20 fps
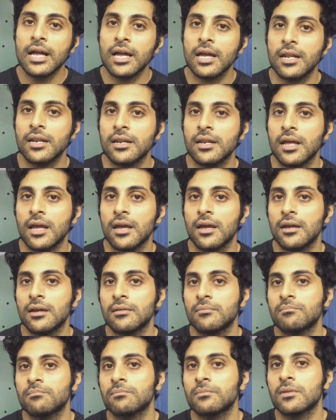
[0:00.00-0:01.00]
in
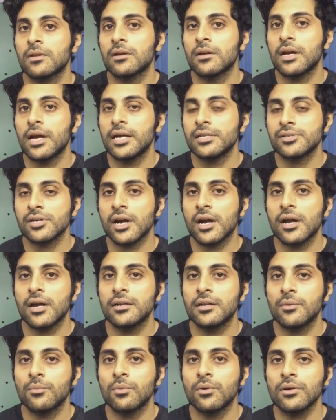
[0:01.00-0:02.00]
a
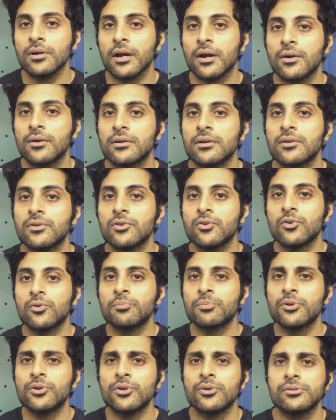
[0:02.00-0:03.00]
HIIT workout, you're
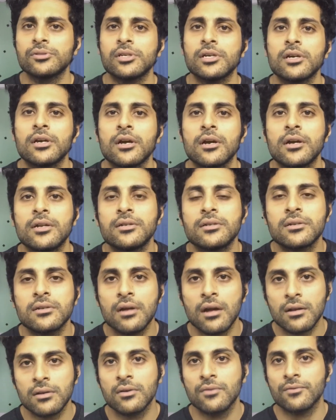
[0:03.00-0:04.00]
producing a
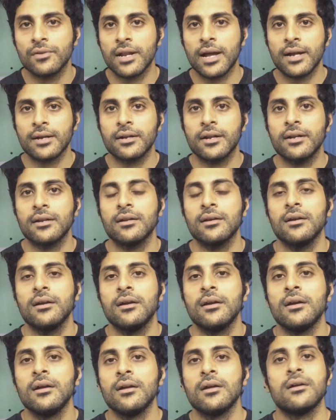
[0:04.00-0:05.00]
ton of lactate.
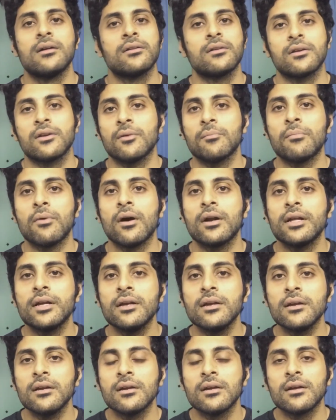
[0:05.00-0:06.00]
Now, your
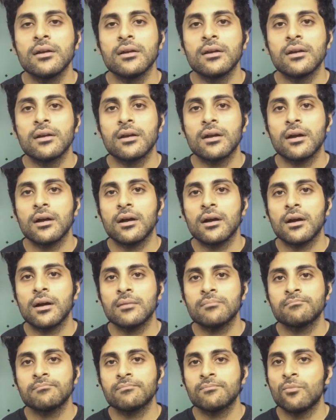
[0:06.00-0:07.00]
body
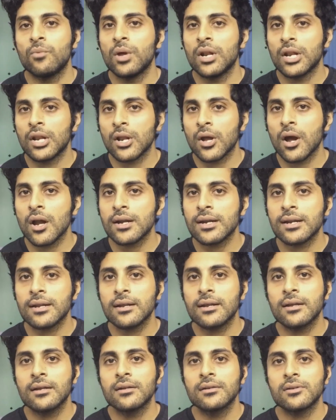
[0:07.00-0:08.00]
will not
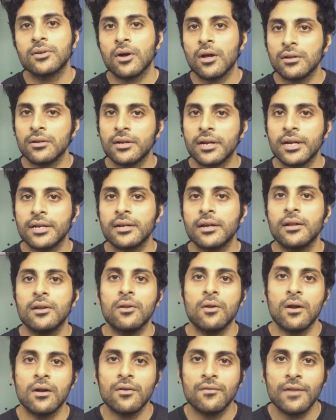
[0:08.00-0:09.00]
tolerate a
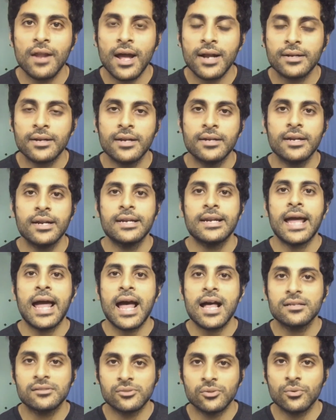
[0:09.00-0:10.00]
lot of lactate. It
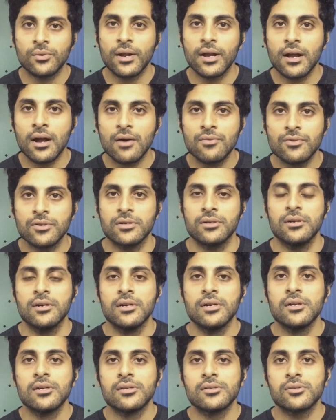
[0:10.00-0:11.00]
has to recover.
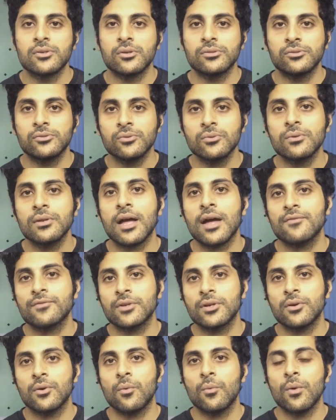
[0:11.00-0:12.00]
So soon
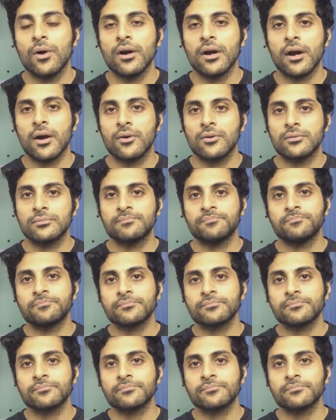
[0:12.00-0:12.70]
after your workout,